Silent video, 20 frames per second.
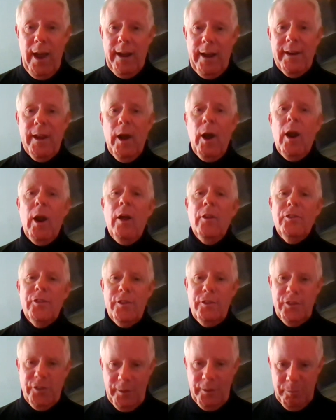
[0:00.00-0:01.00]
And yet I'll
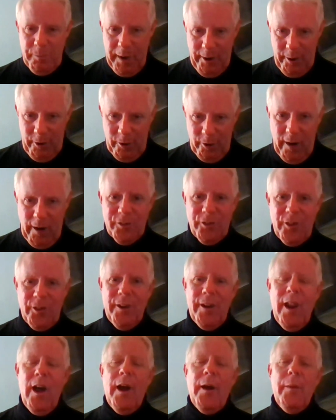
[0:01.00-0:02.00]
see paragraphs
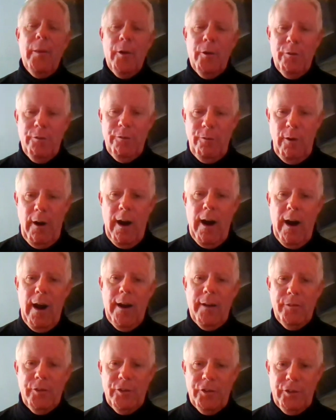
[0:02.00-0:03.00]
online that are
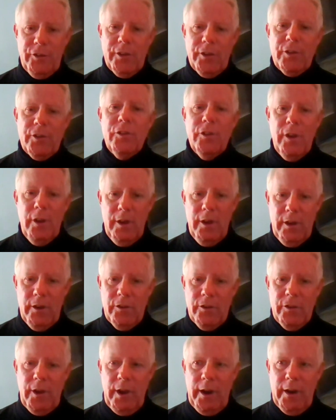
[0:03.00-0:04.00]
5, 6,
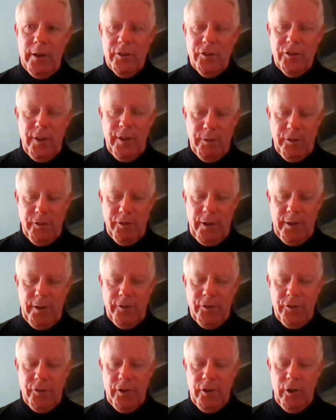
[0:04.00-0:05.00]
7
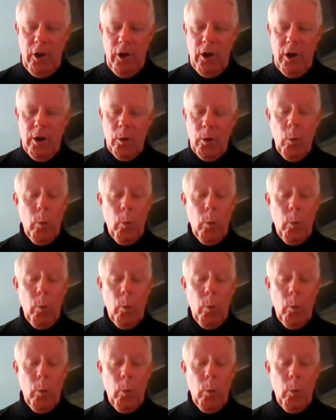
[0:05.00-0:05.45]
sentences long.